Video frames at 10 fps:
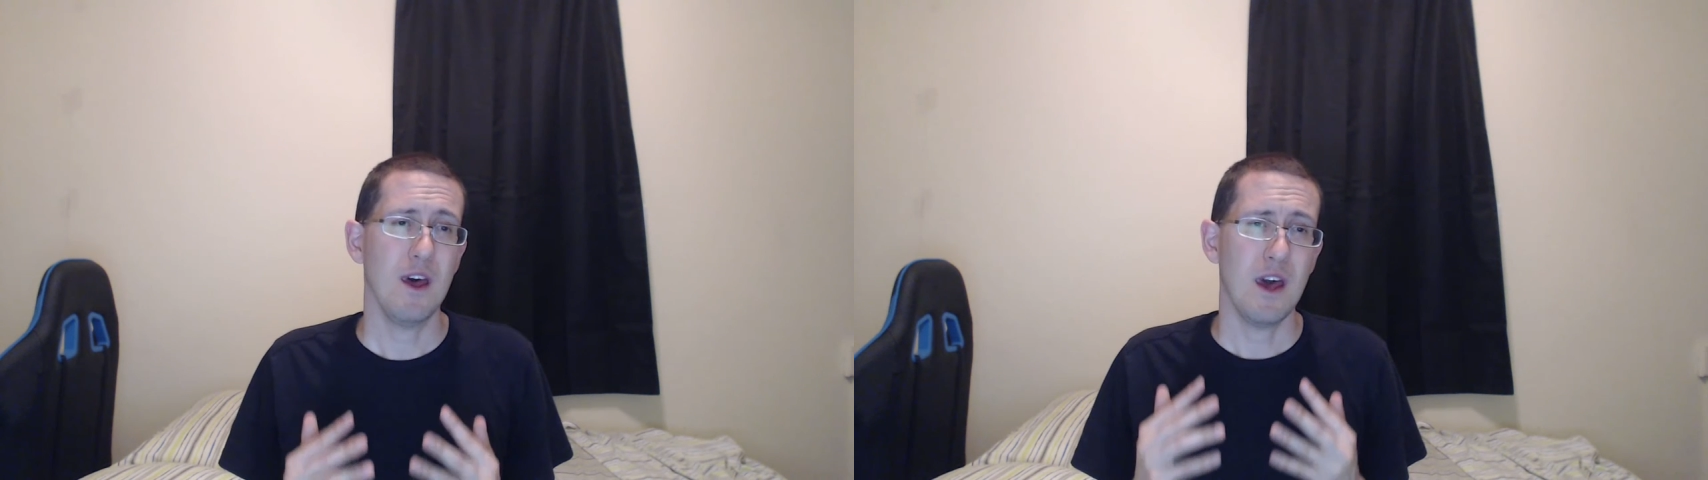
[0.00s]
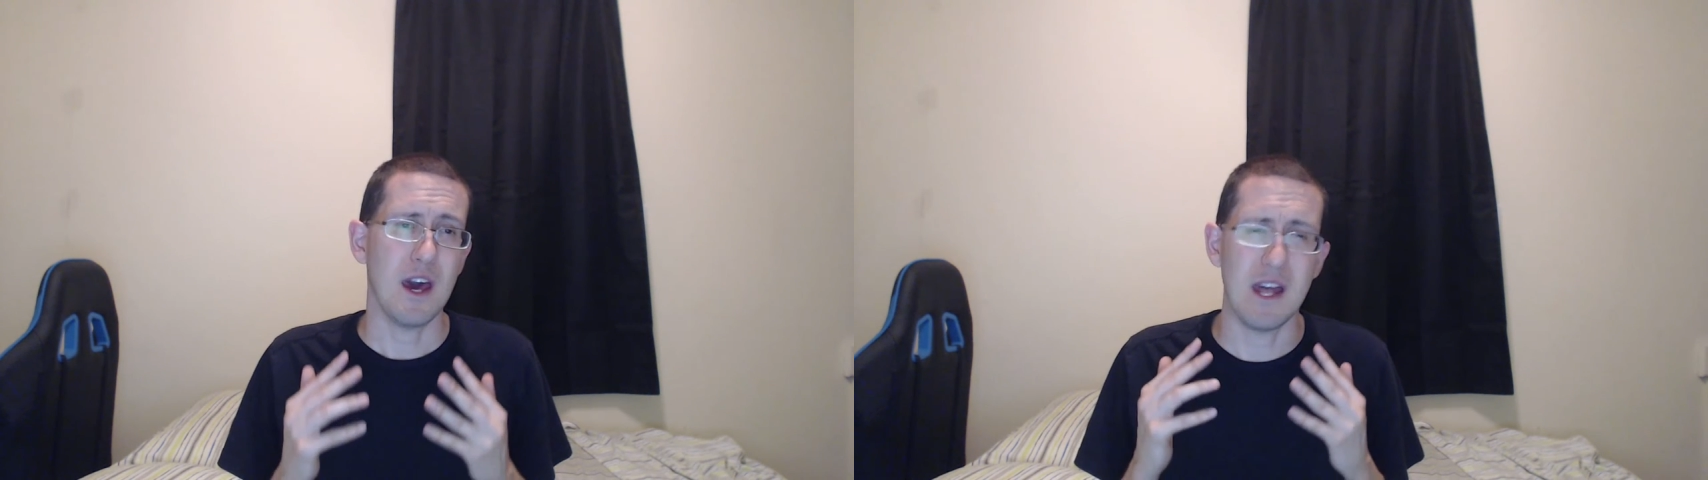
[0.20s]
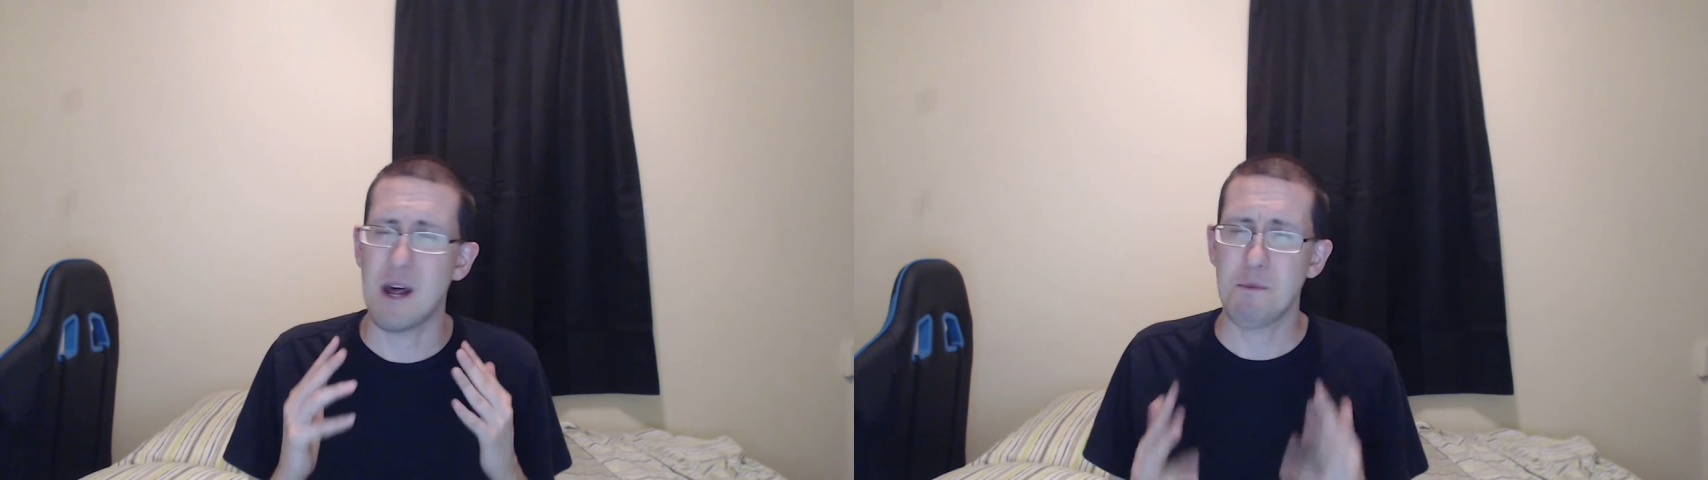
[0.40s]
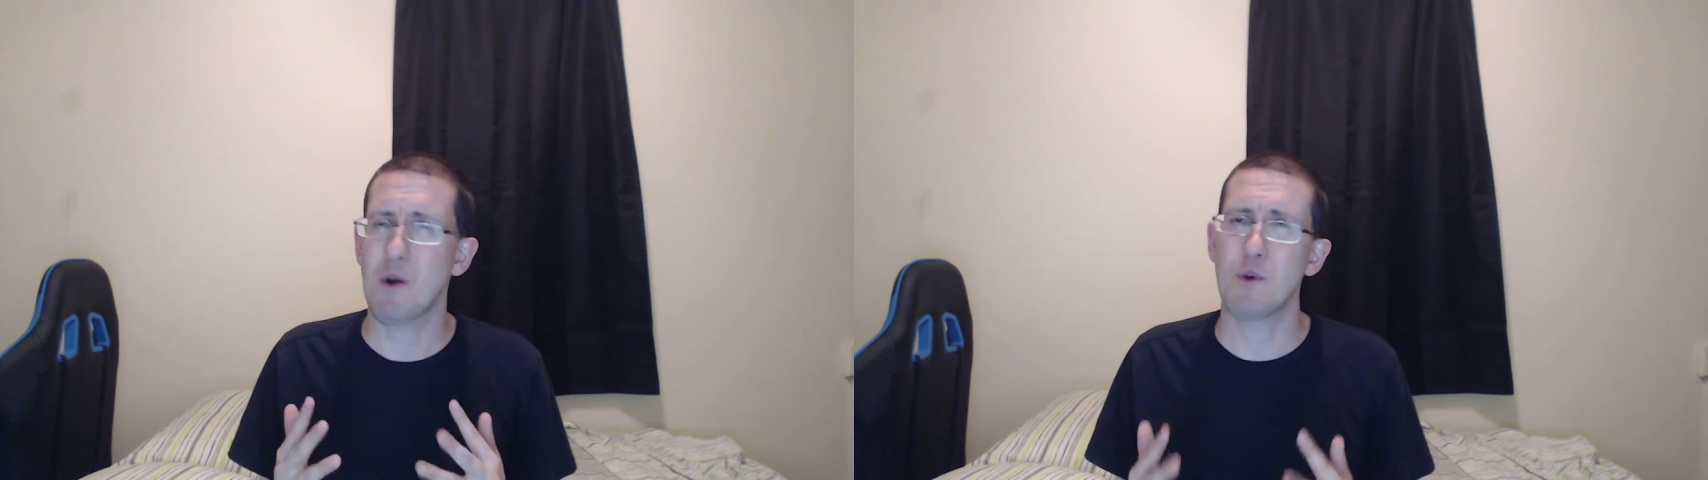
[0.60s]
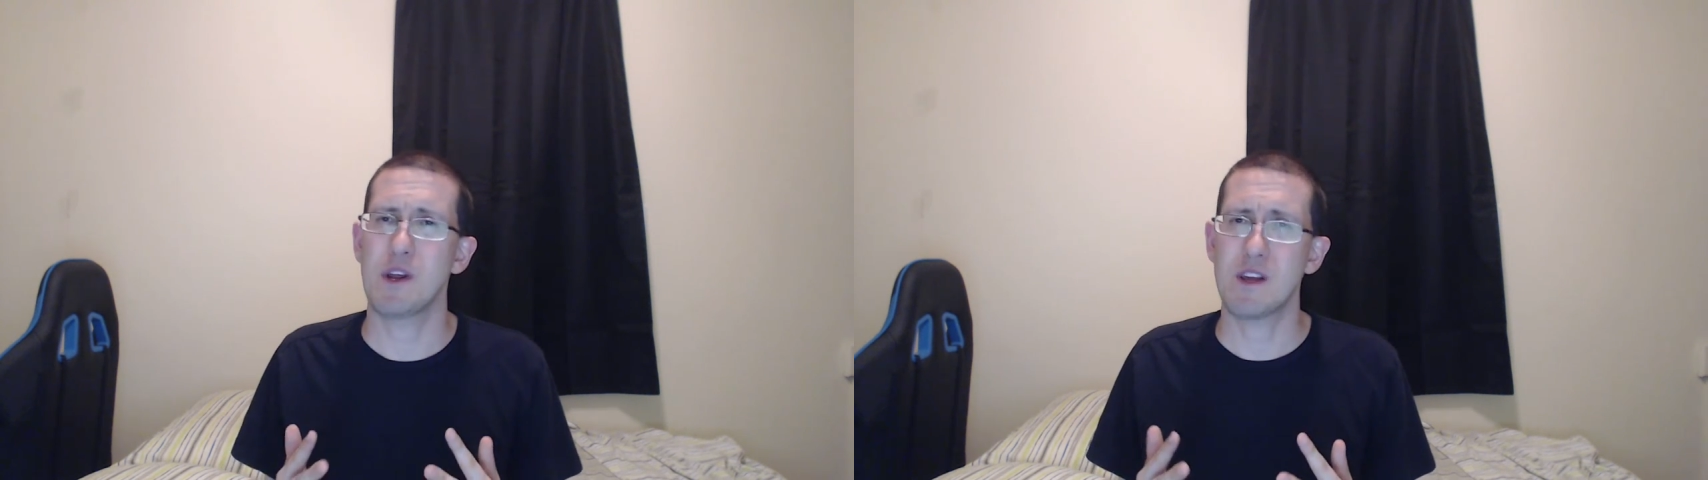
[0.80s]
And I'm not
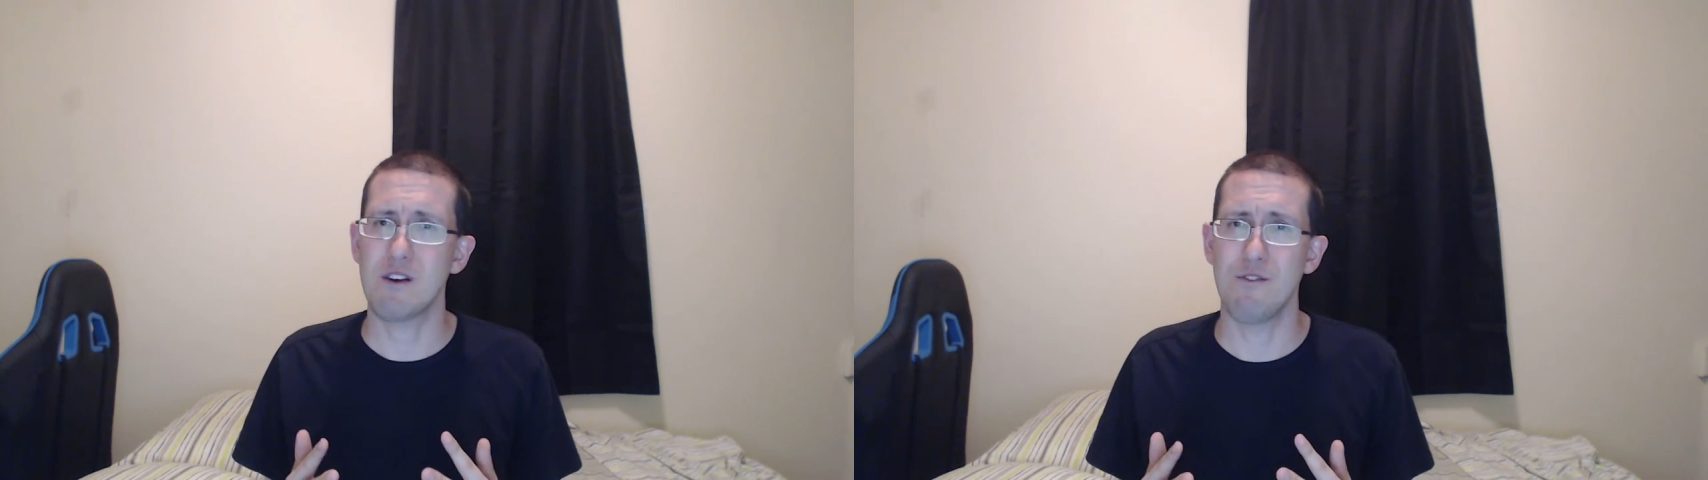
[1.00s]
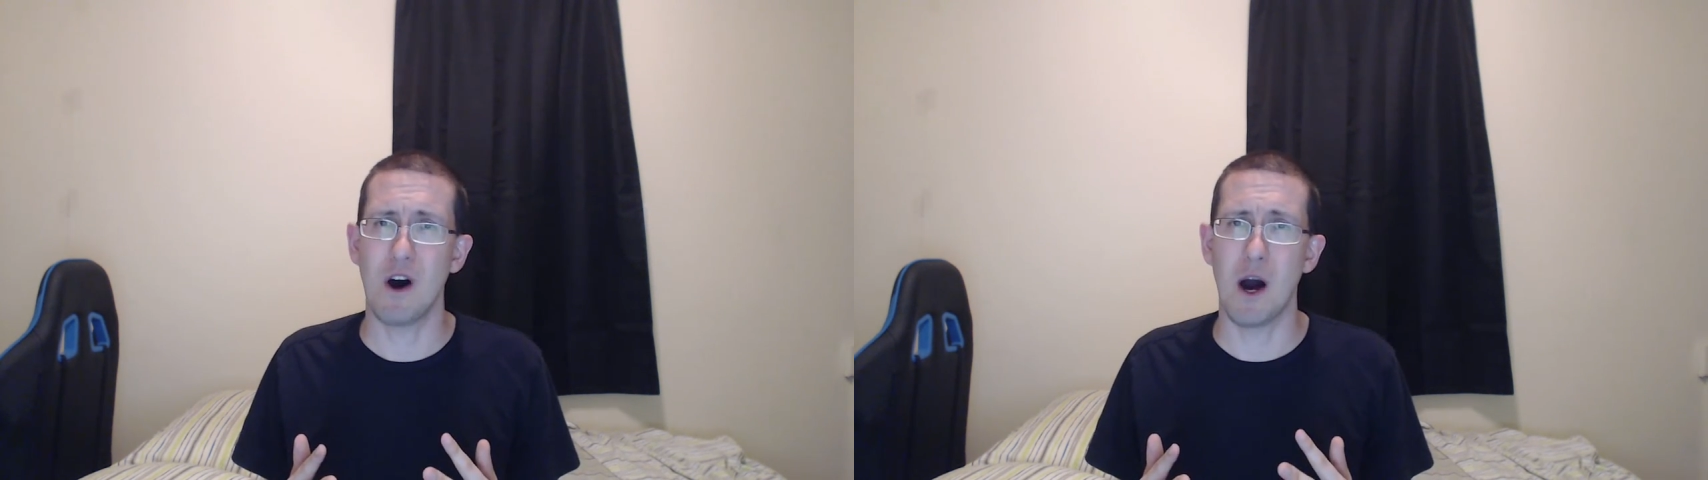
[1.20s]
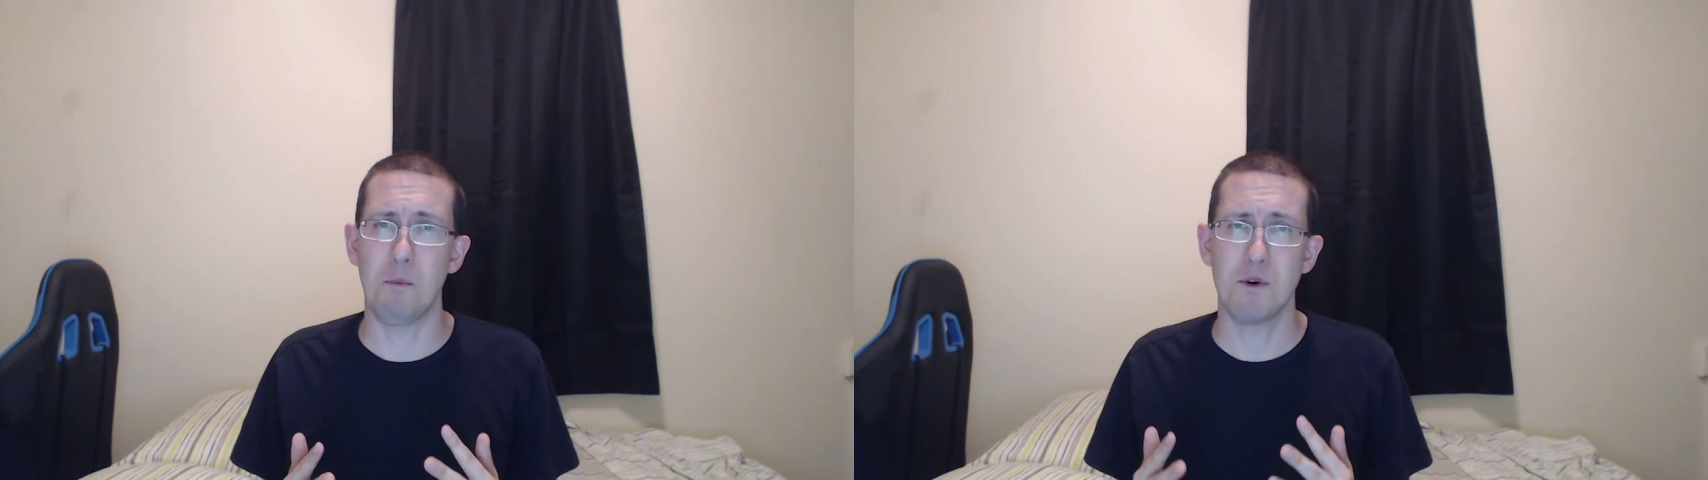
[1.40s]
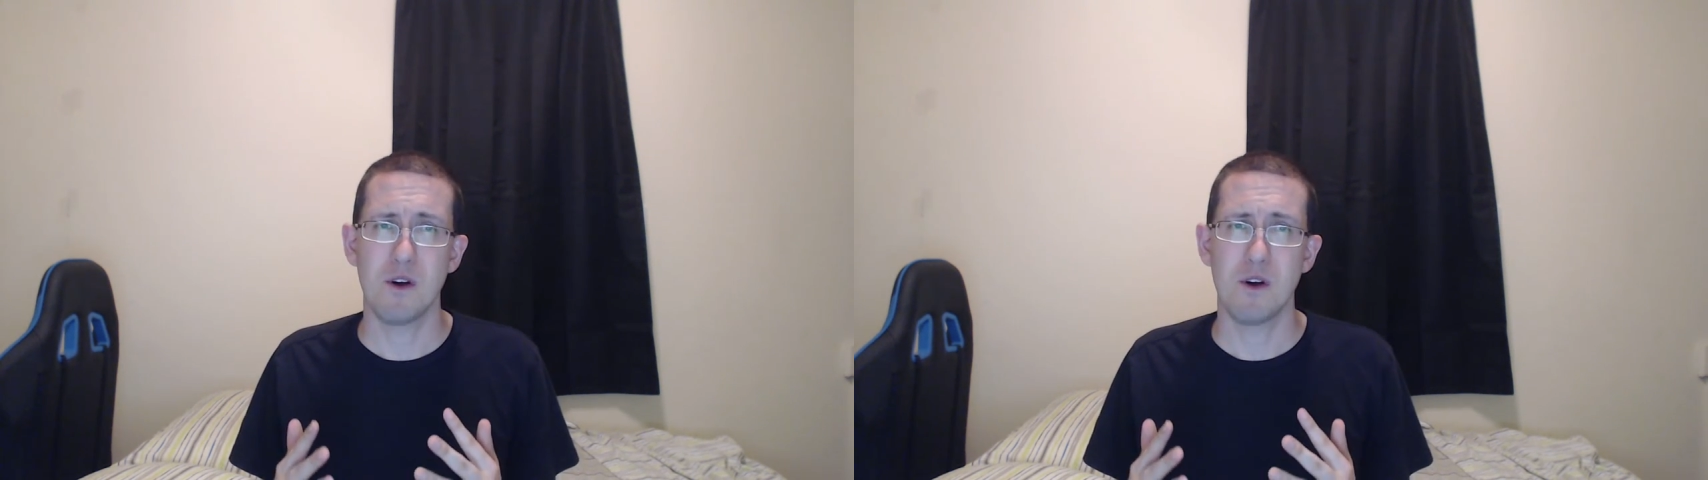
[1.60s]
ready to give up.